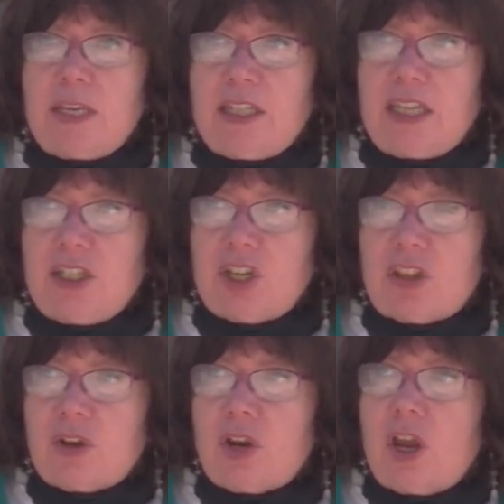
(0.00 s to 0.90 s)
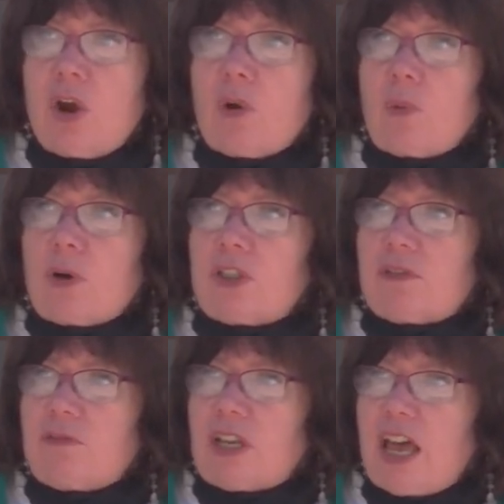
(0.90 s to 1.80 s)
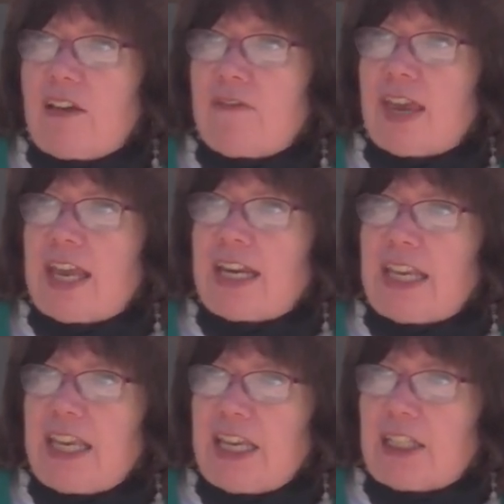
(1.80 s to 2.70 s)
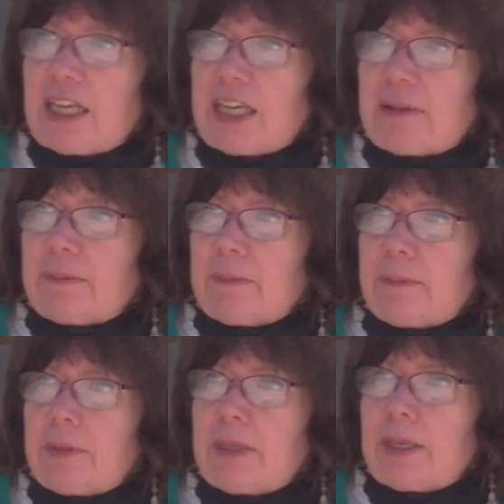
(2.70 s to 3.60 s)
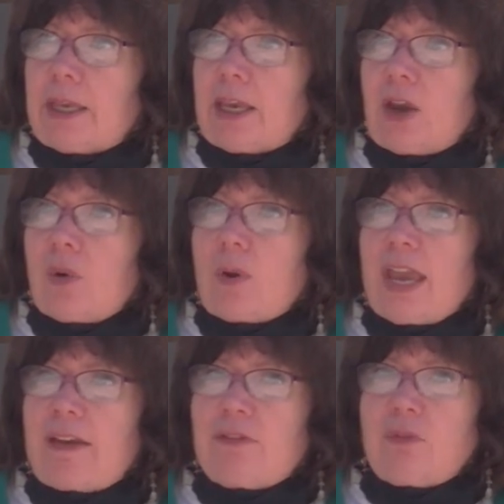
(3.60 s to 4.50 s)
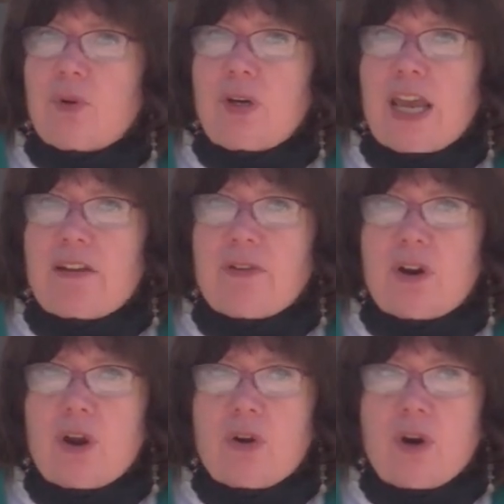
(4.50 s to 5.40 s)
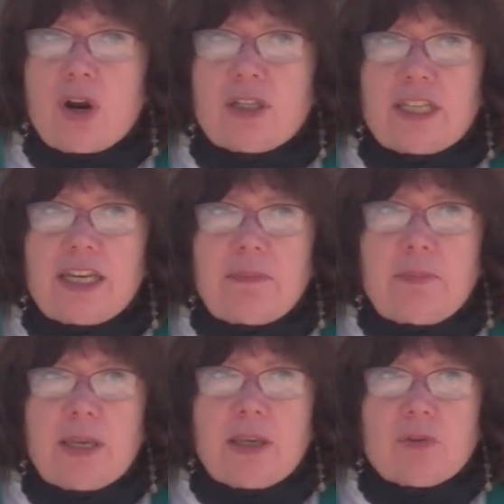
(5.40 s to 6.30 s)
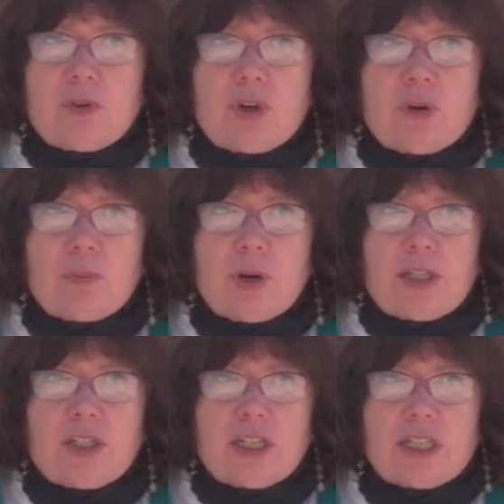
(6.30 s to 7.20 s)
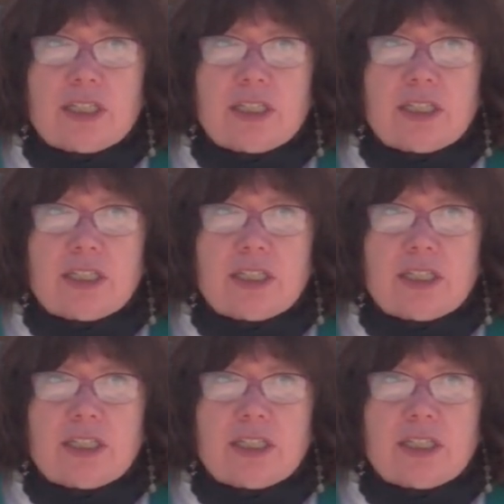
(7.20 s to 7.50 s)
to each other words of love and healing. We have to root out of our own hearts any bigotry or prejudice